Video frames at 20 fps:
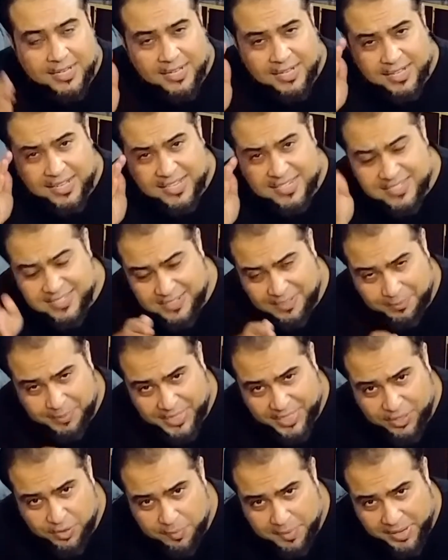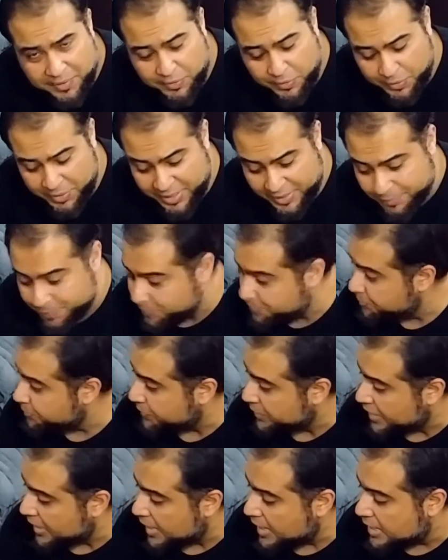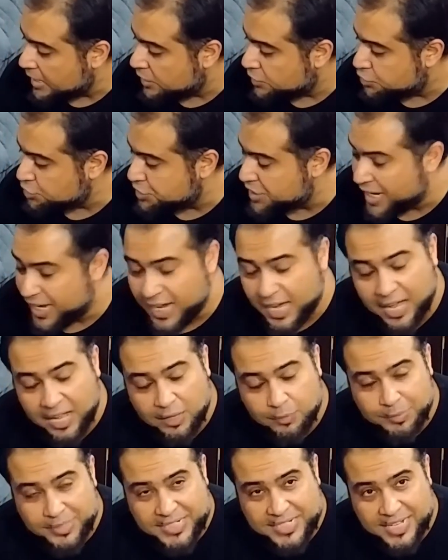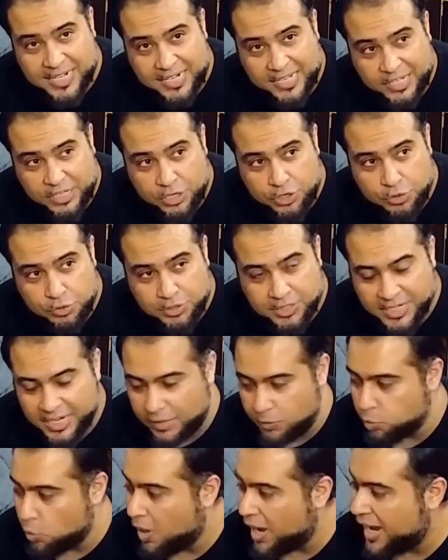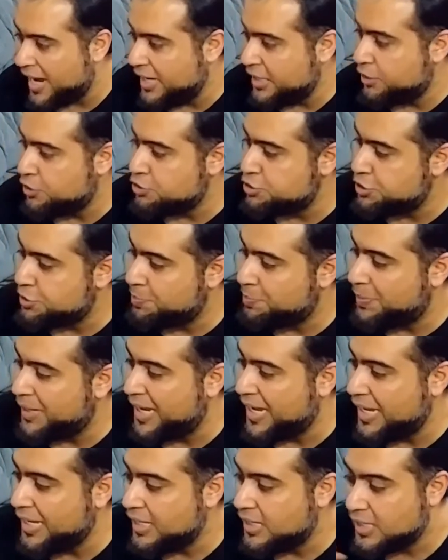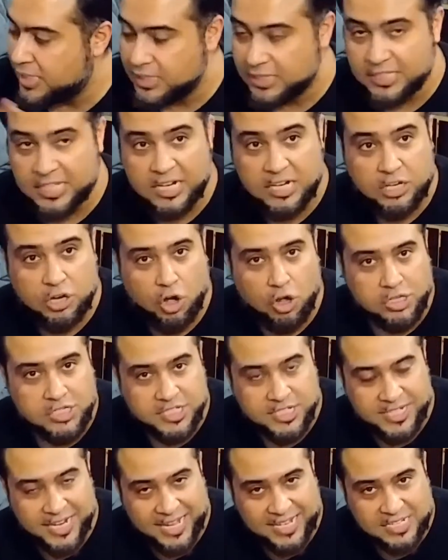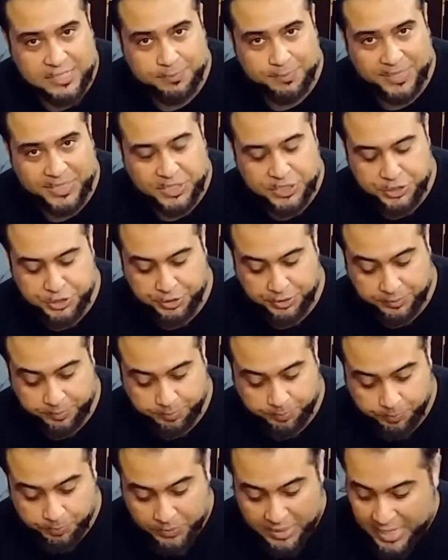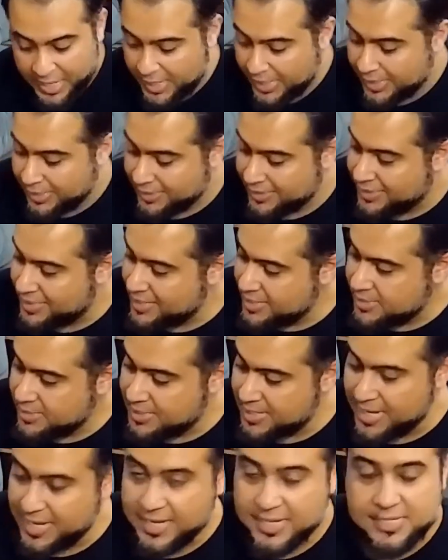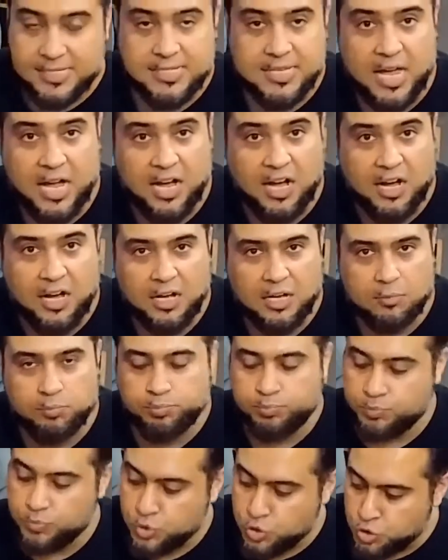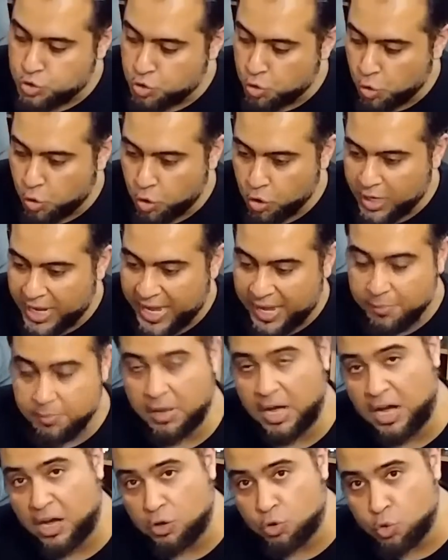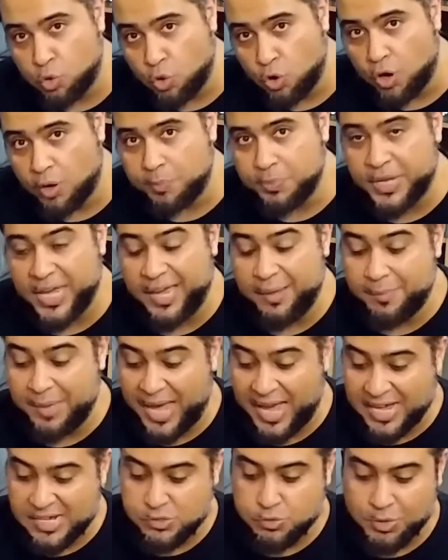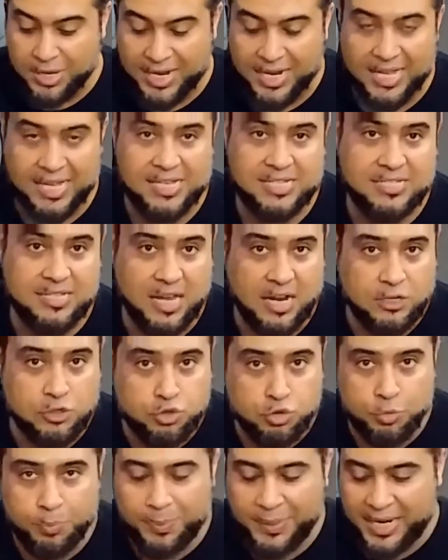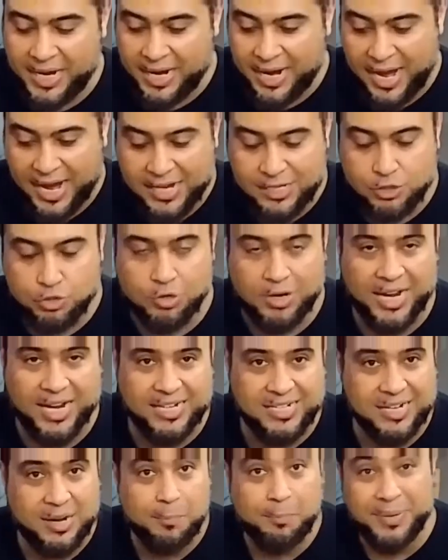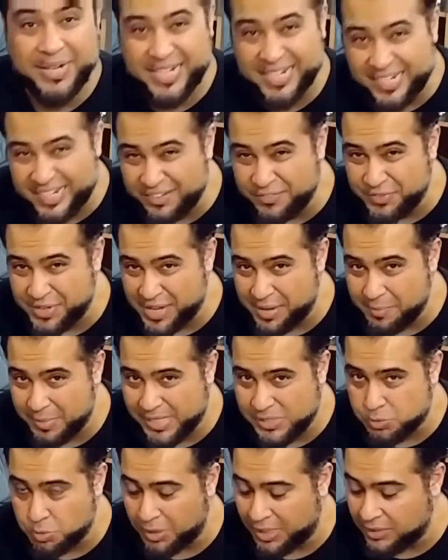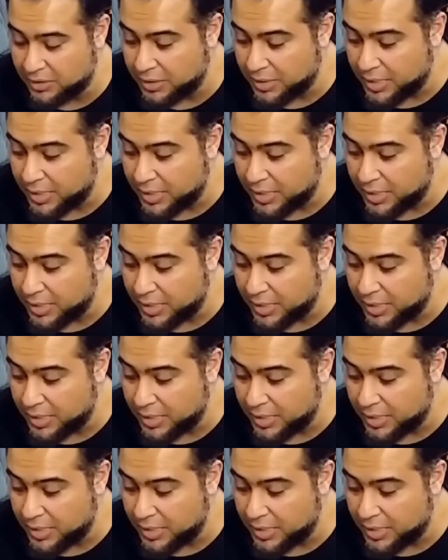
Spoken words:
Assalamu alaikum everyone. Today I'll be telling you that why you should play the Lost Expedition. This is a solo game, a co-op game, as well as a two-player head-to-head competitive game as well.